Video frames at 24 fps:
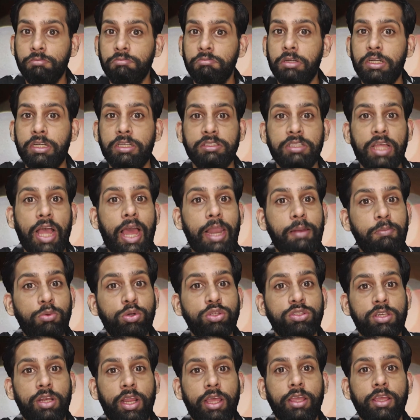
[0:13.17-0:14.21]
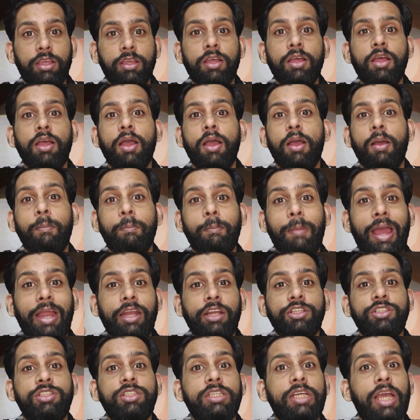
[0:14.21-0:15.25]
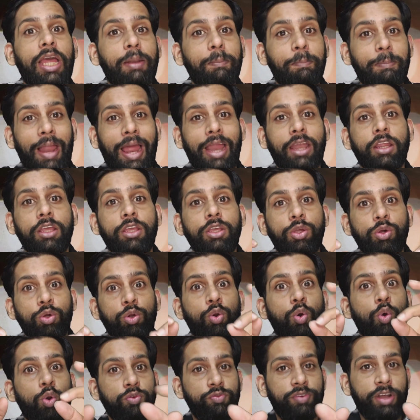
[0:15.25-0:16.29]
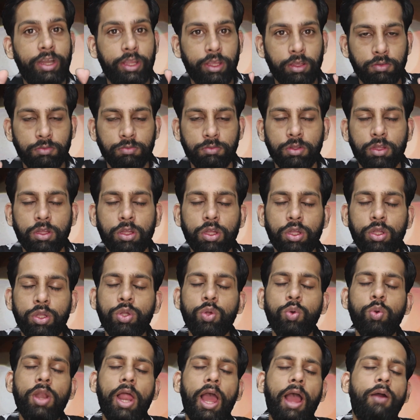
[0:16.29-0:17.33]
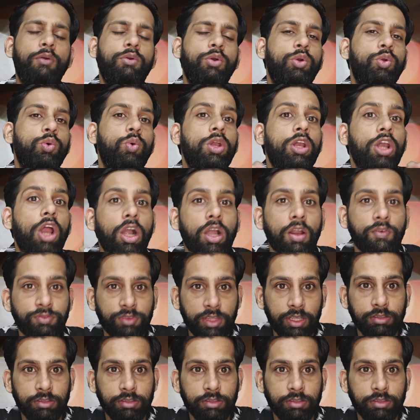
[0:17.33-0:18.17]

It is almost like managing and planning your own wedding. You will have to do a lot of